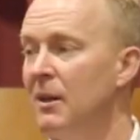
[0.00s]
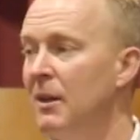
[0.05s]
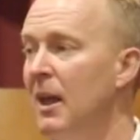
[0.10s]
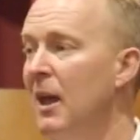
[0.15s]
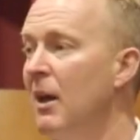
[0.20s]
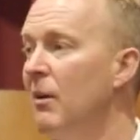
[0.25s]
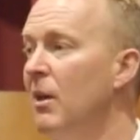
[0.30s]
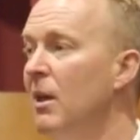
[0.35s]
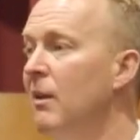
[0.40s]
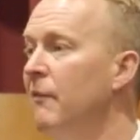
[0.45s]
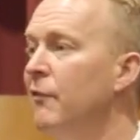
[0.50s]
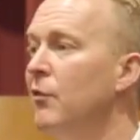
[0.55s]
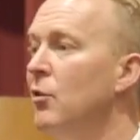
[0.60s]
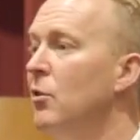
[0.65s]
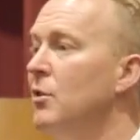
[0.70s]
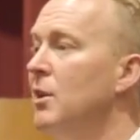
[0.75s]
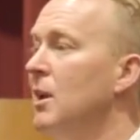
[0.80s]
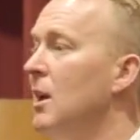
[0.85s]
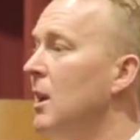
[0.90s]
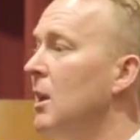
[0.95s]
Now, if you're
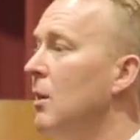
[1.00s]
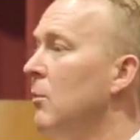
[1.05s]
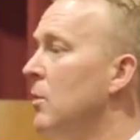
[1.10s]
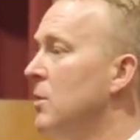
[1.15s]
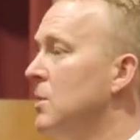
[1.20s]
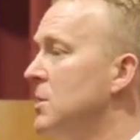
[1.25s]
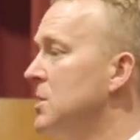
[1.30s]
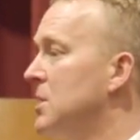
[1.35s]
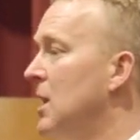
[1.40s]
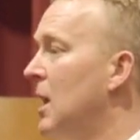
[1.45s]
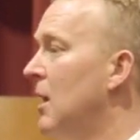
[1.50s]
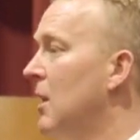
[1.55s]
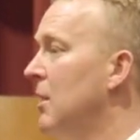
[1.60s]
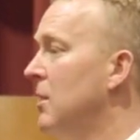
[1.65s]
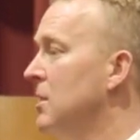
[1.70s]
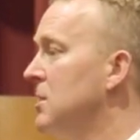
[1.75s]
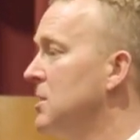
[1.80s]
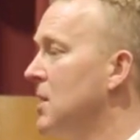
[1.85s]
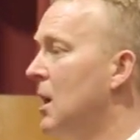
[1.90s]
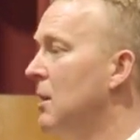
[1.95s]
dealing with a seller
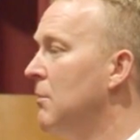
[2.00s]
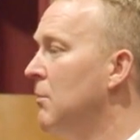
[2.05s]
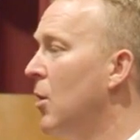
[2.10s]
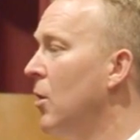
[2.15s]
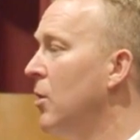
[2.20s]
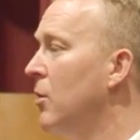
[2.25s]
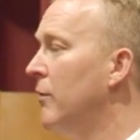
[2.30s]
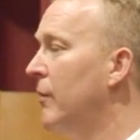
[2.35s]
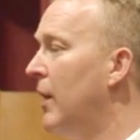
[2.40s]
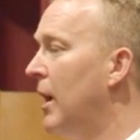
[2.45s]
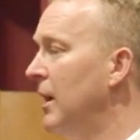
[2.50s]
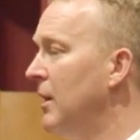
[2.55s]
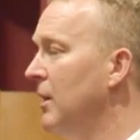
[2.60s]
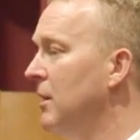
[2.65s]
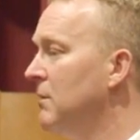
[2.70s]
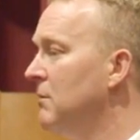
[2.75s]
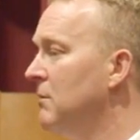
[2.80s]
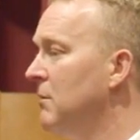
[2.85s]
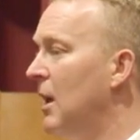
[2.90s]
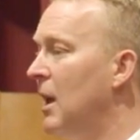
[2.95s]
that's
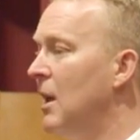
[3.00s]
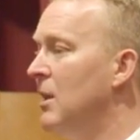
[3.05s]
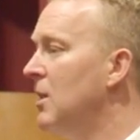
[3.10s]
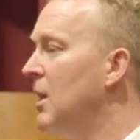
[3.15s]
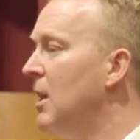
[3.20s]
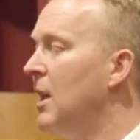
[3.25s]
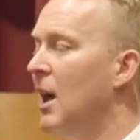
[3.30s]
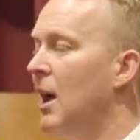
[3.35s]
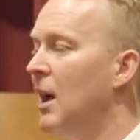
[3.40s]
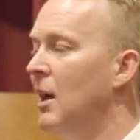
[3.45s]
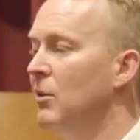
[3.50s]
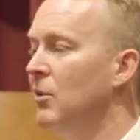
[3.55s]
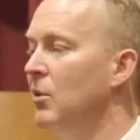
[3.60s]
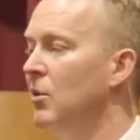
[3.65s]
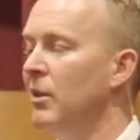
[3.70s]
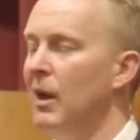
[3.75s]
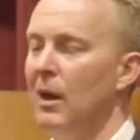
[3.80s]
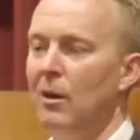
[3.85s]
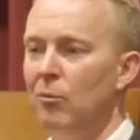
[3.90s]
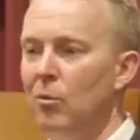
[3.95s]
unmotivated and you can't
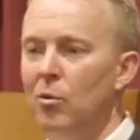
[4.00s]
do that,